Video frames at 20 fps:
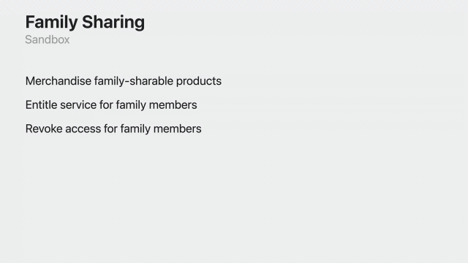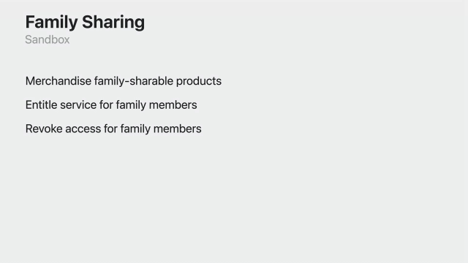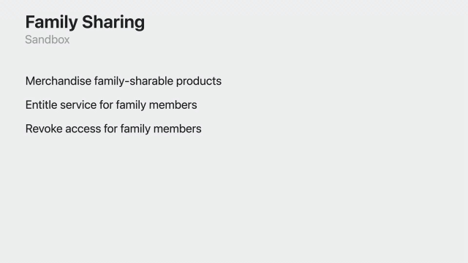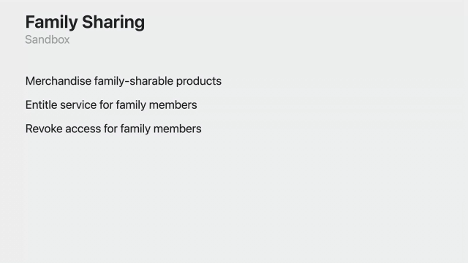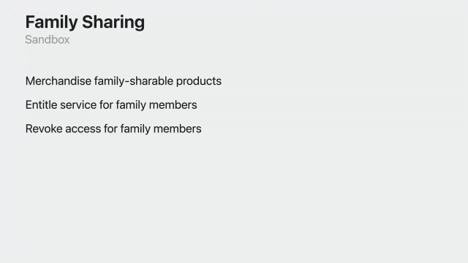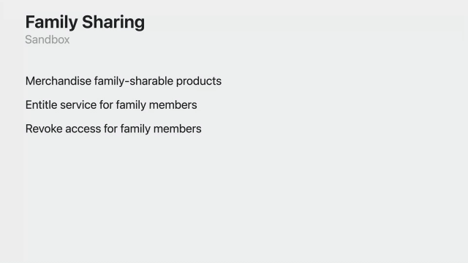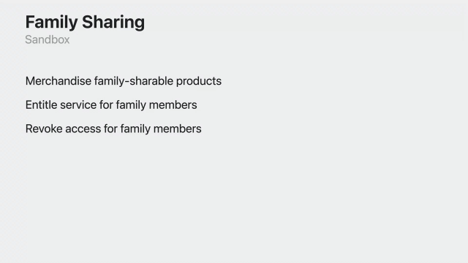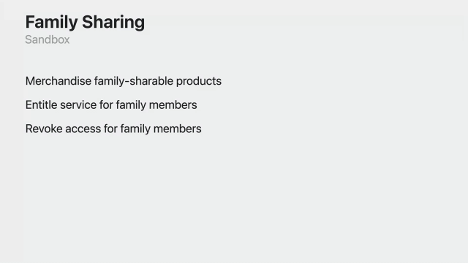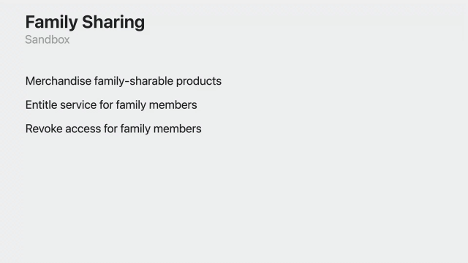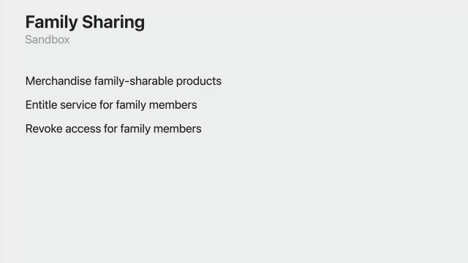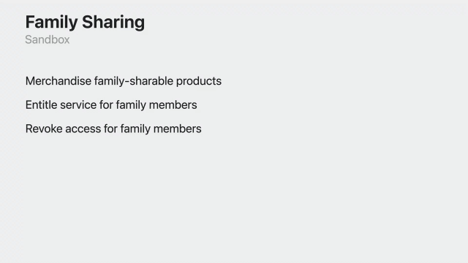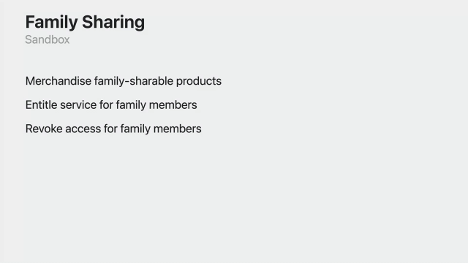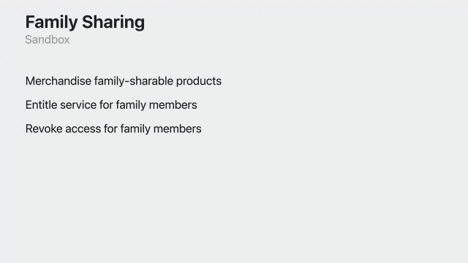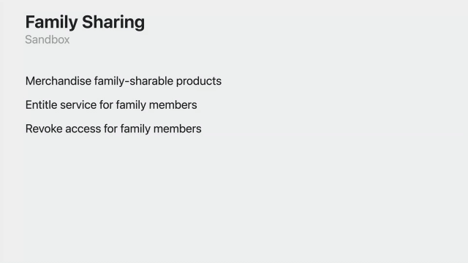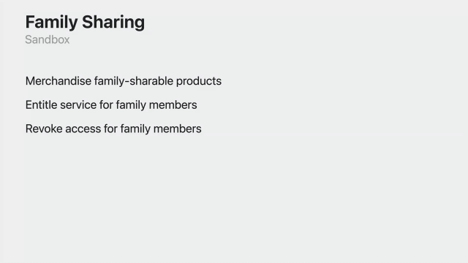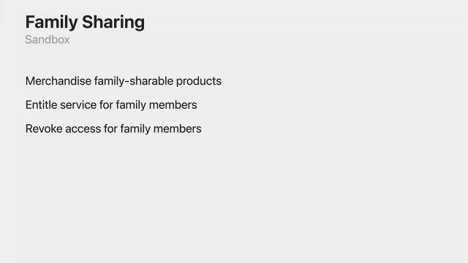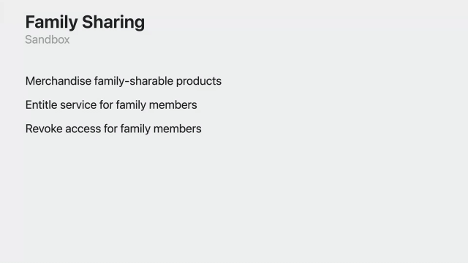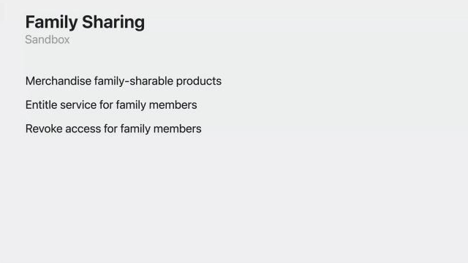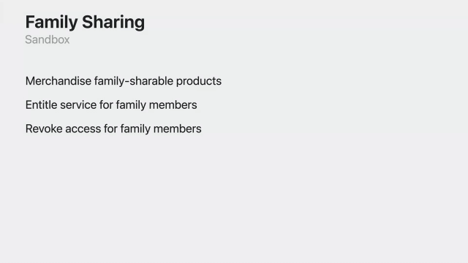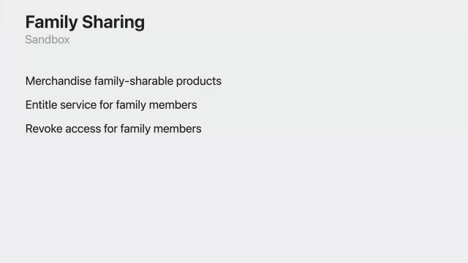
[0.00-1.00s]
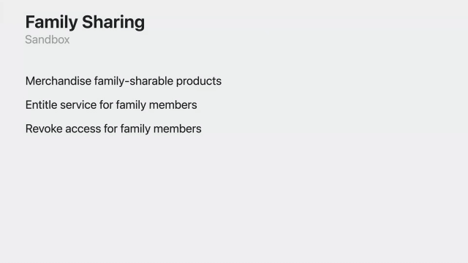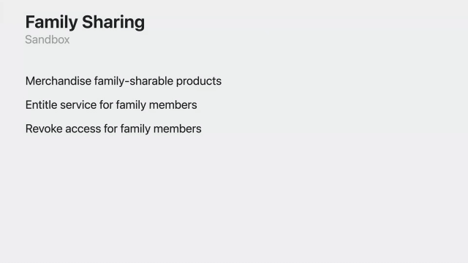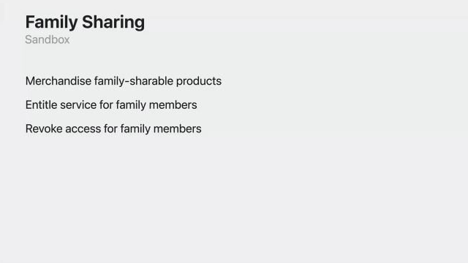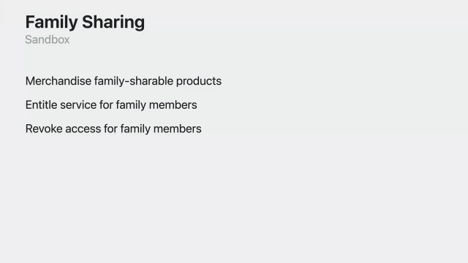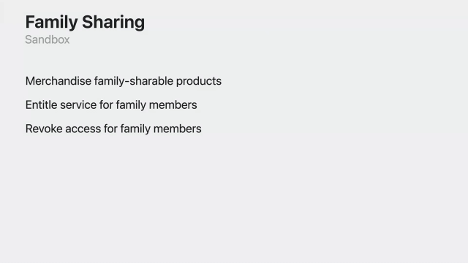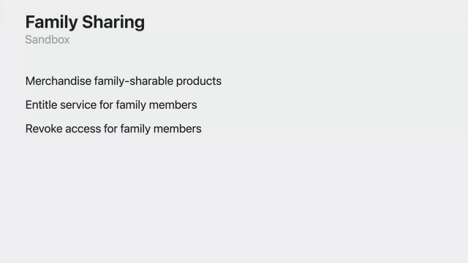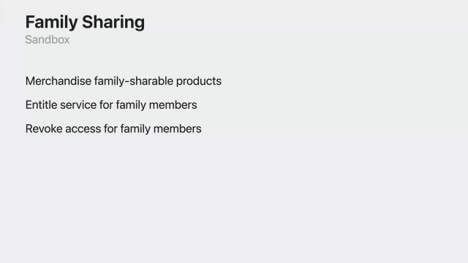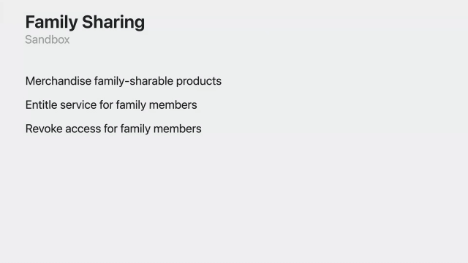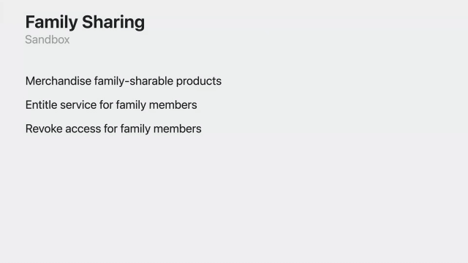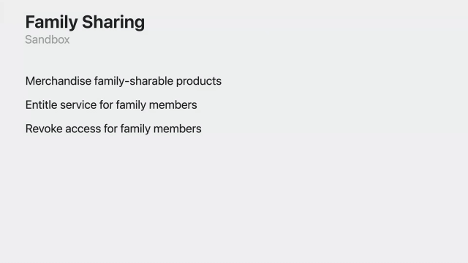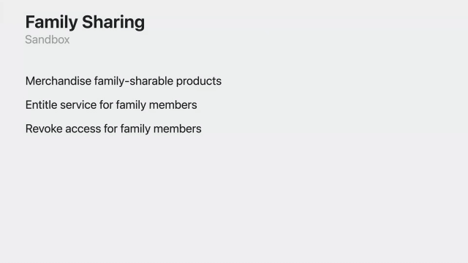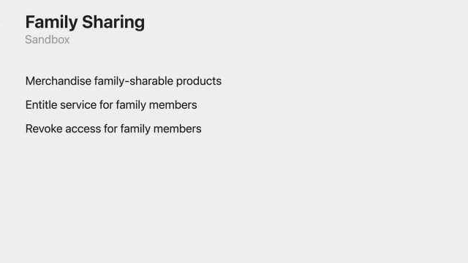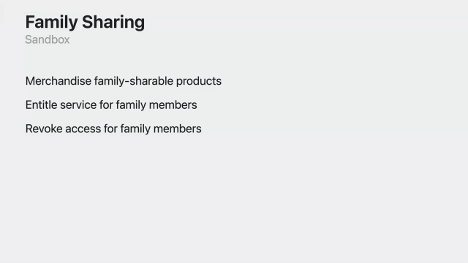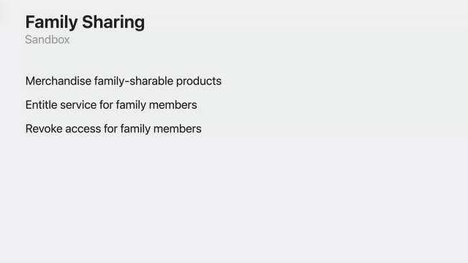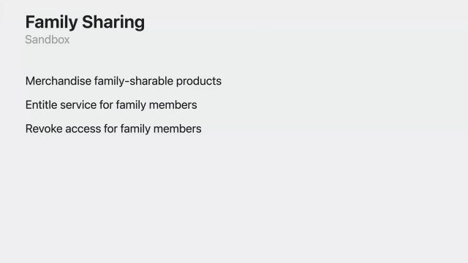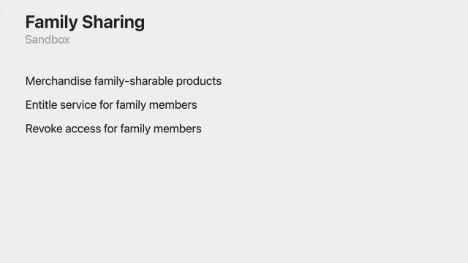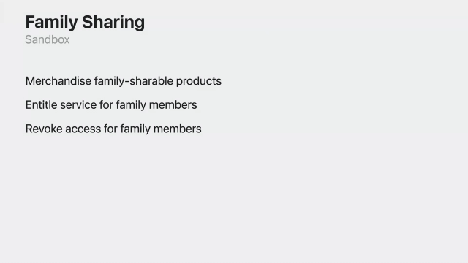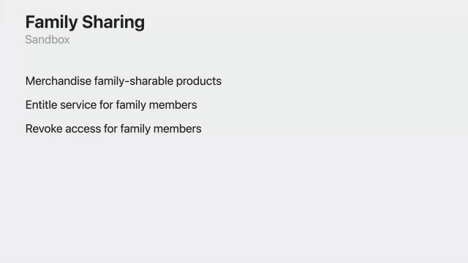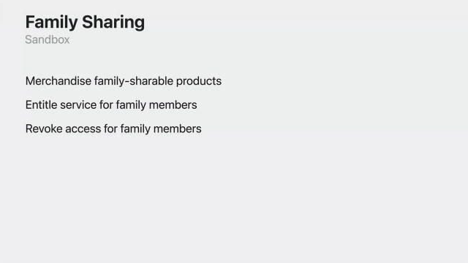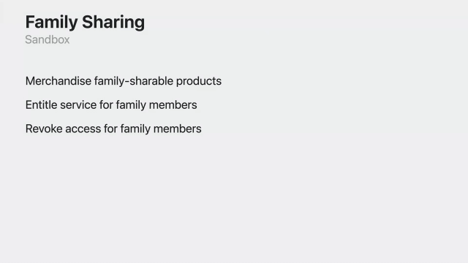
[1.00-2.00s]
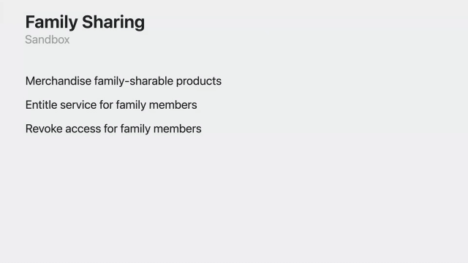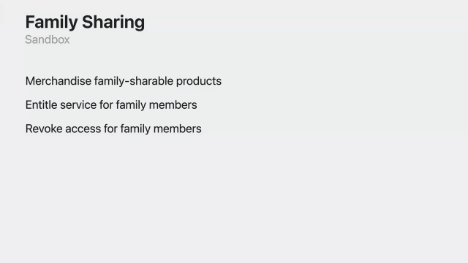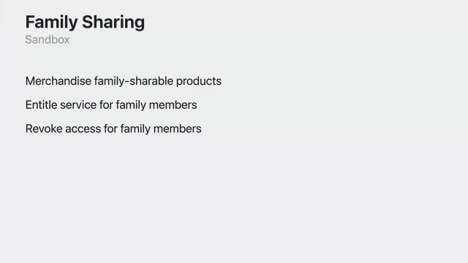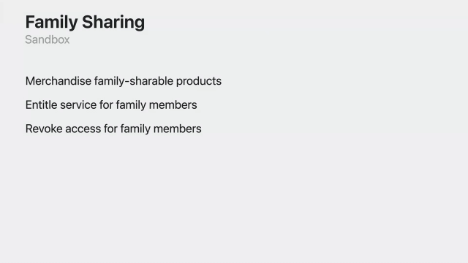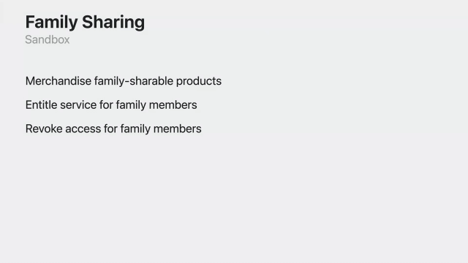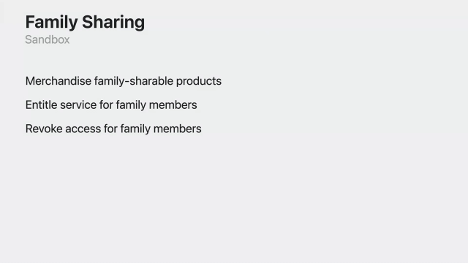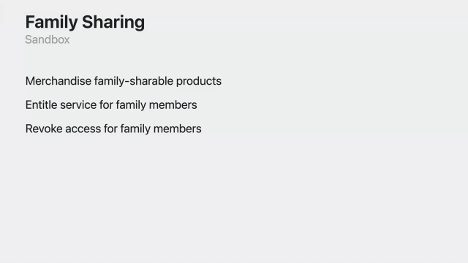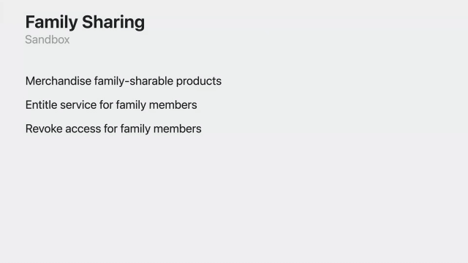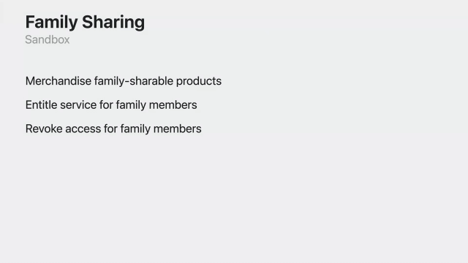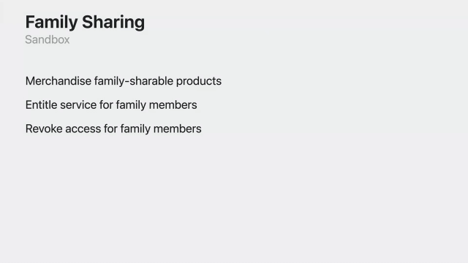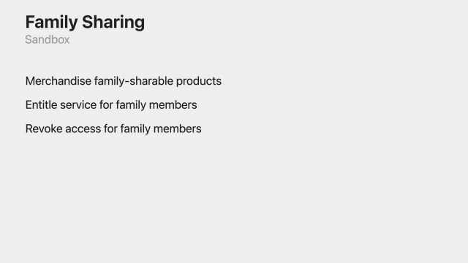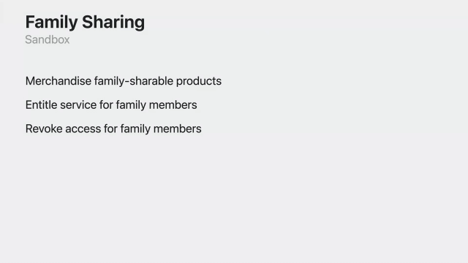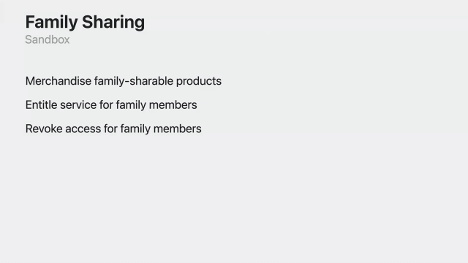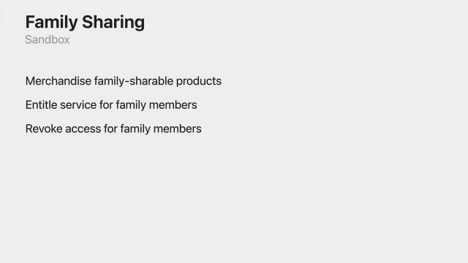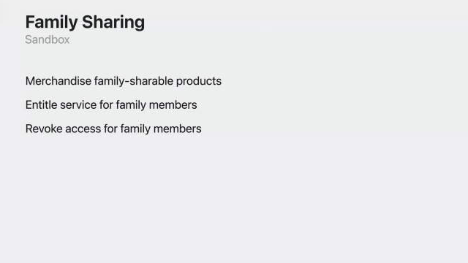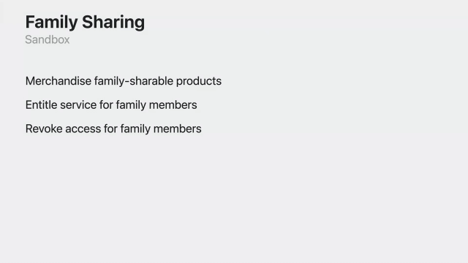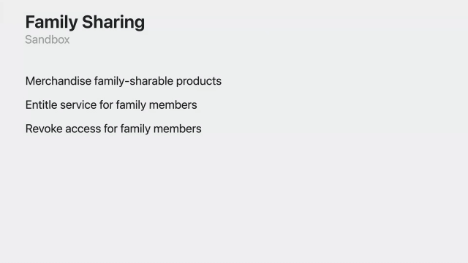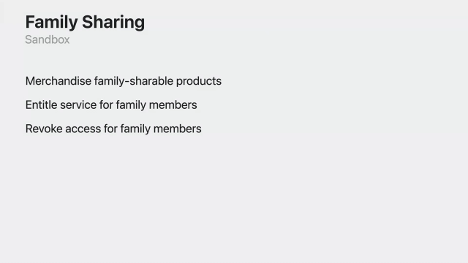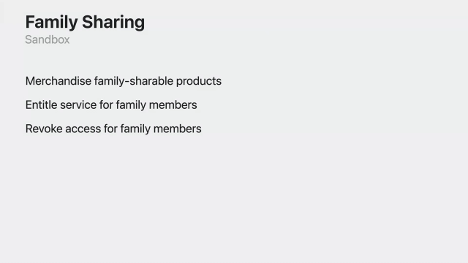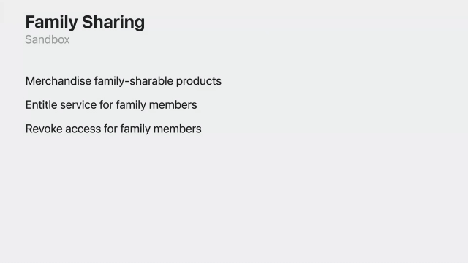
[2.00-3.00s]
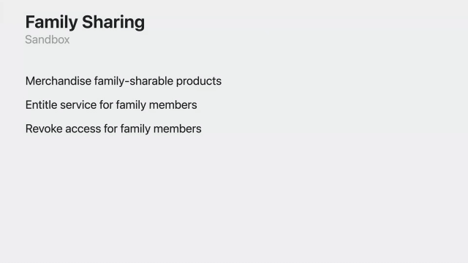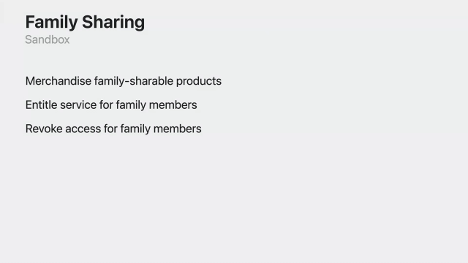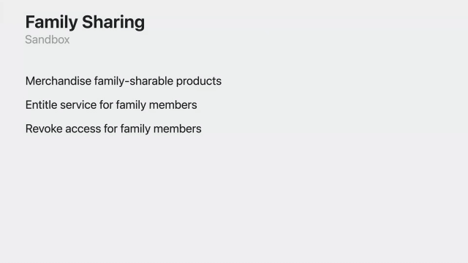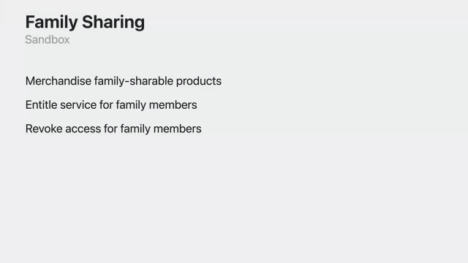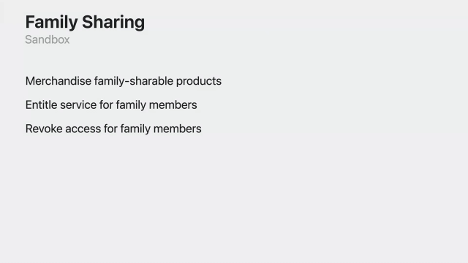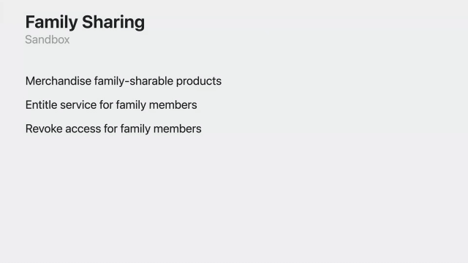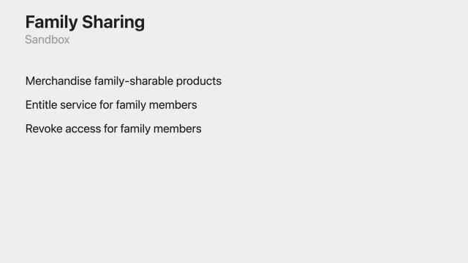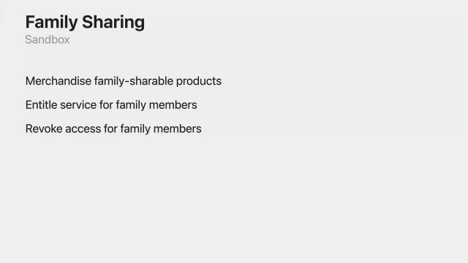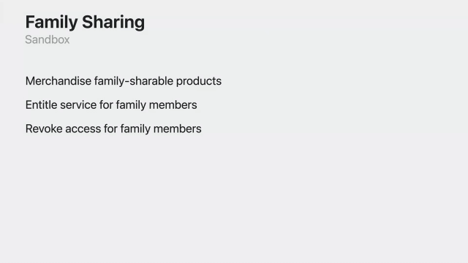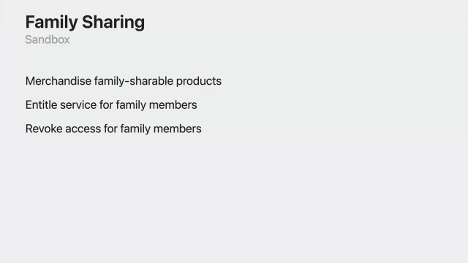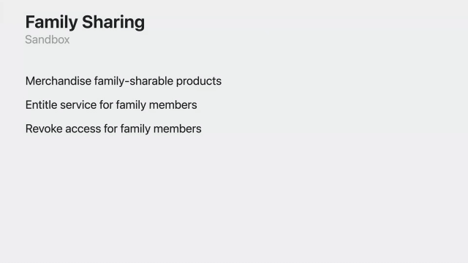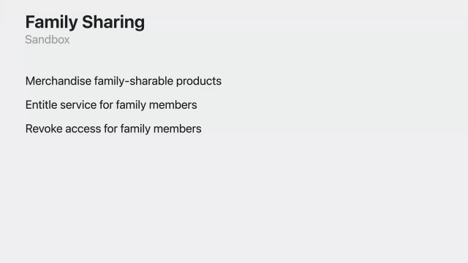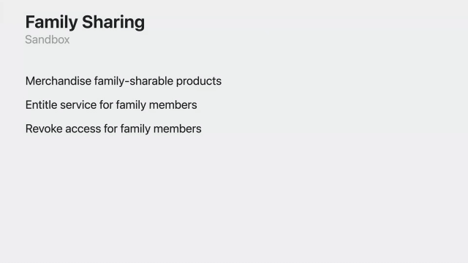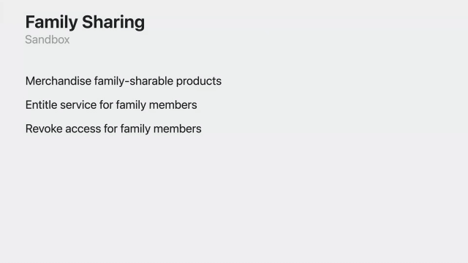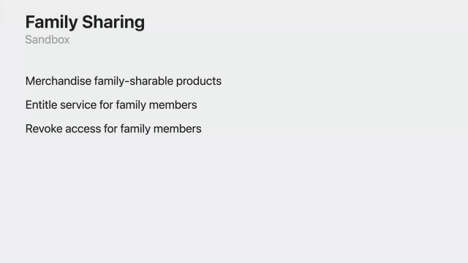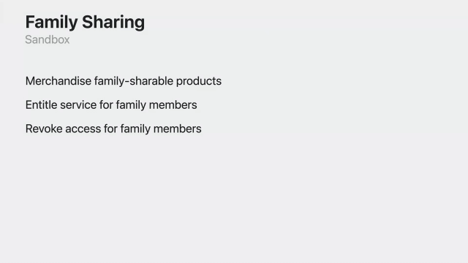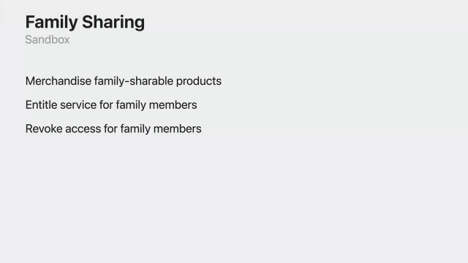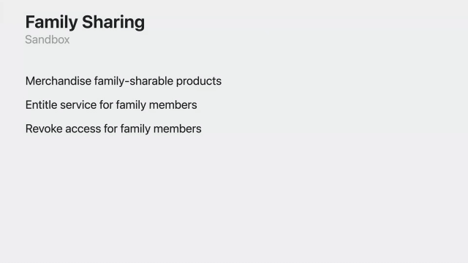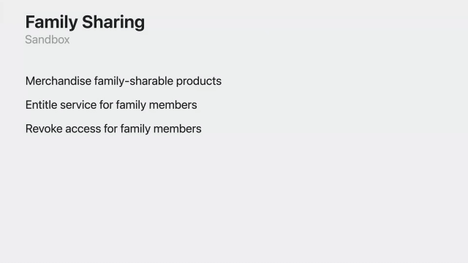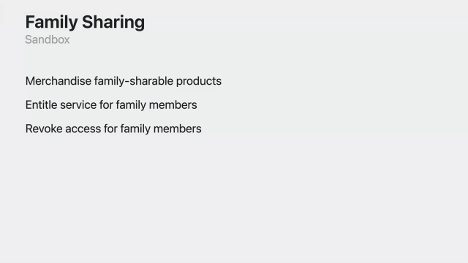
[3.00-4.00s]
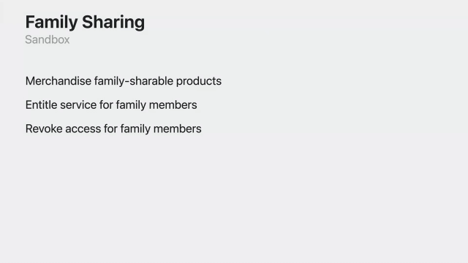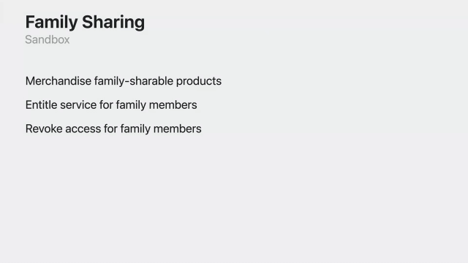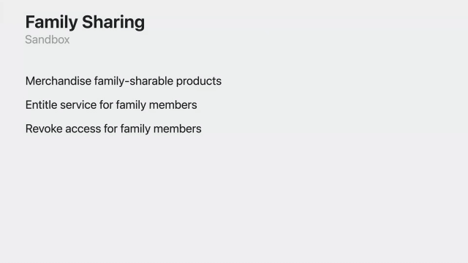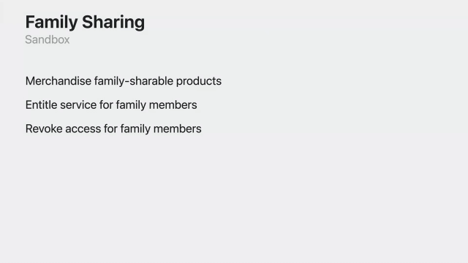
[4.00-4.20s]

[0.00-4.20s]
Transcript: No face is visible, so there are no lips to read.